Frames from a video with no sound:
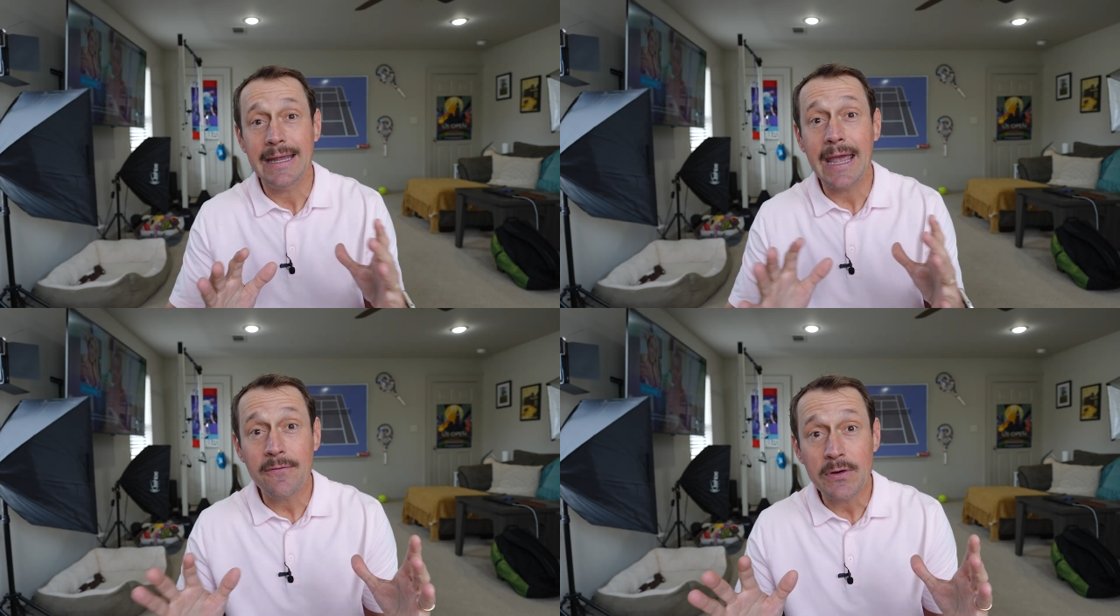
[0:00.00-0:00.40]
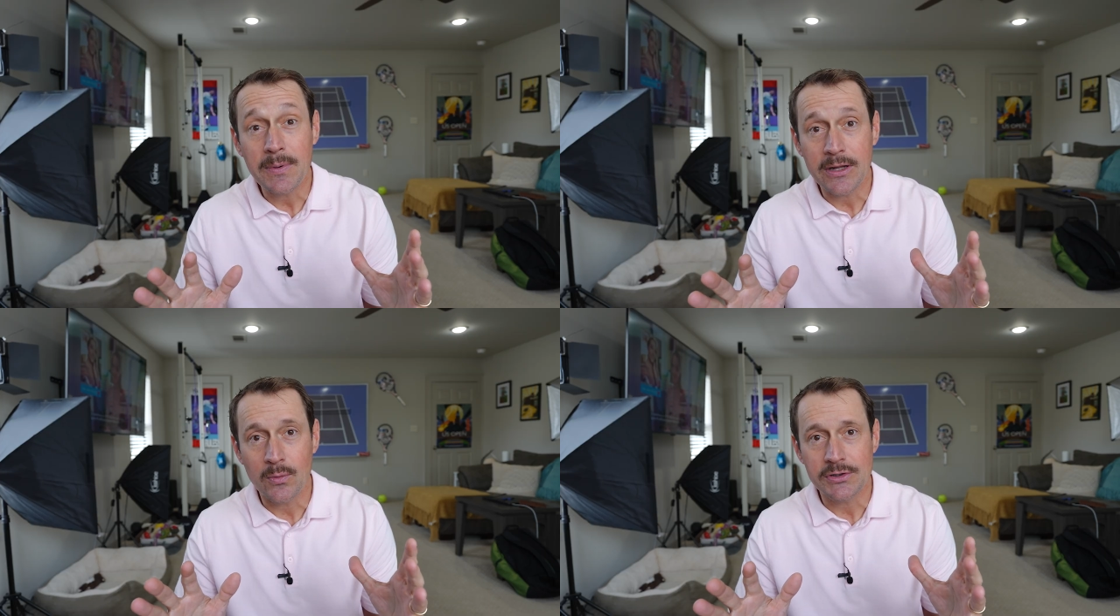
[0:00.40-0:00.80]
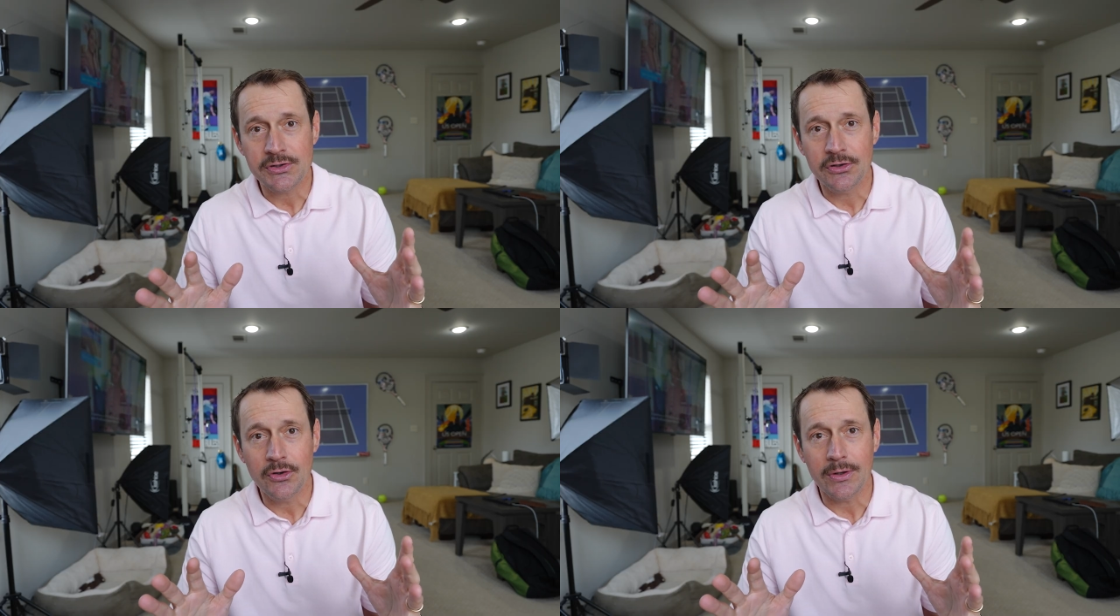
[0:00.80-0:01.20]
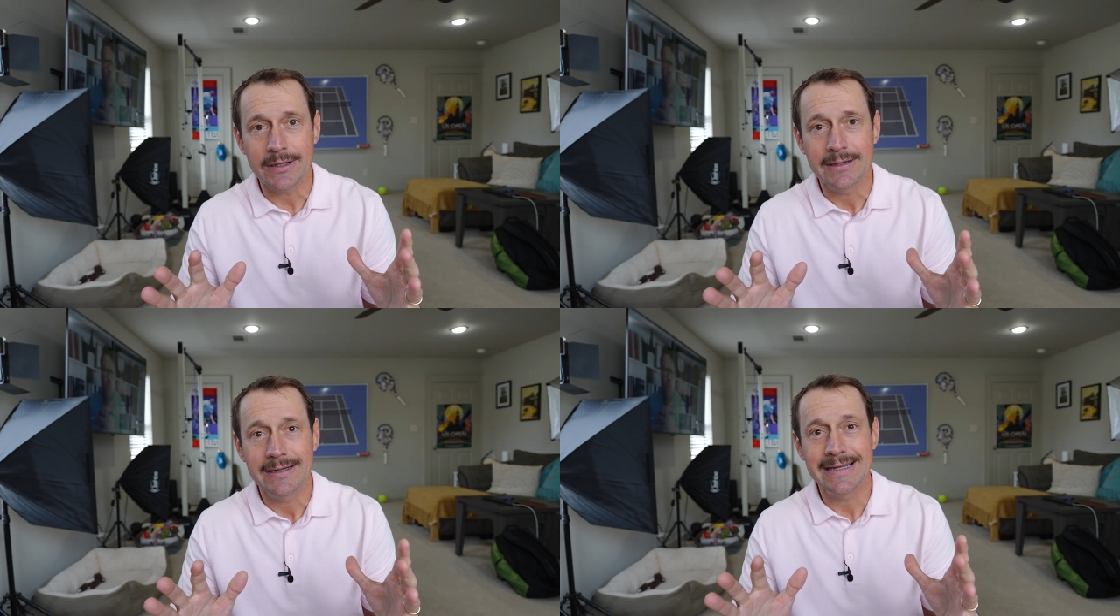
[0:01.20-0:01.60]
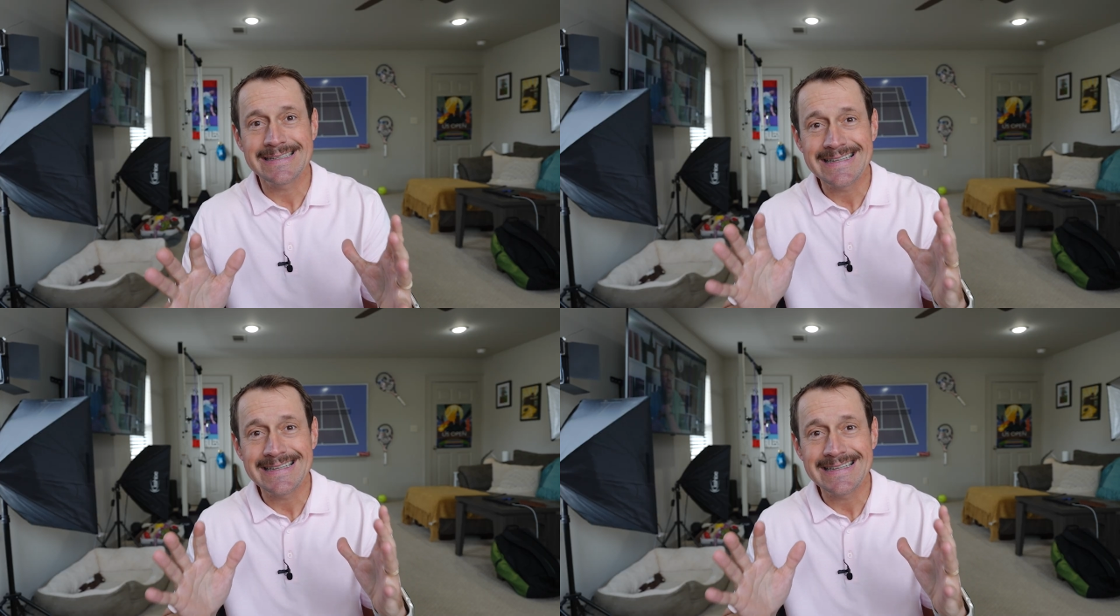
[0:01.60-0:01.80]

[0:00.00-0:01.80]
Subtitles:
Everybody wants to do it. It's